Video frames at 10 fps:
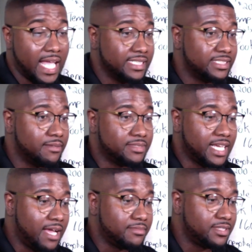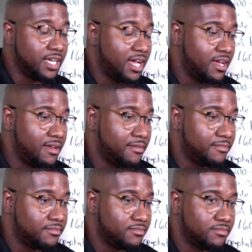And sometimes,
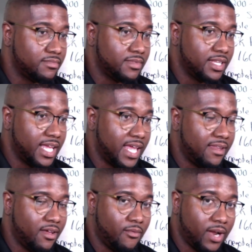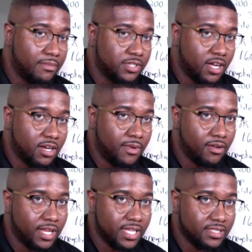and what I'm talking
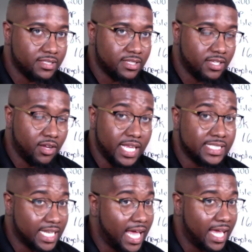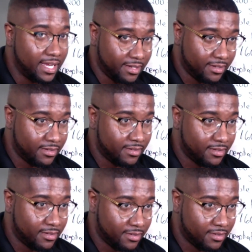about is, each line.
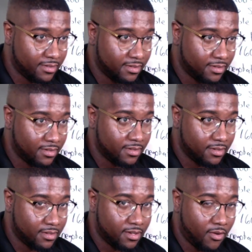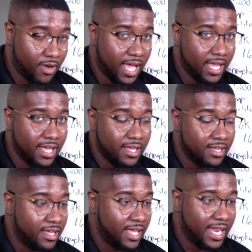Okay?
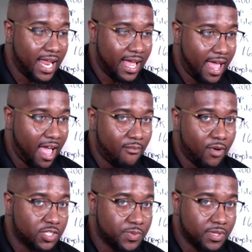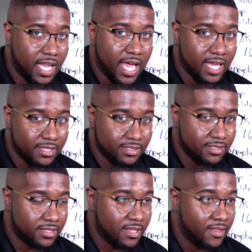And I have multiple lines.
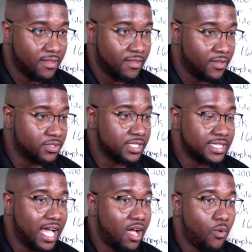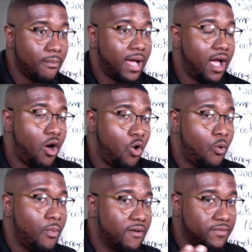There was a time where my whole
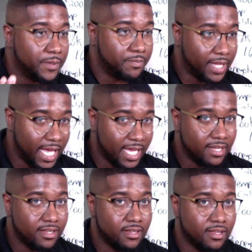monthly plan,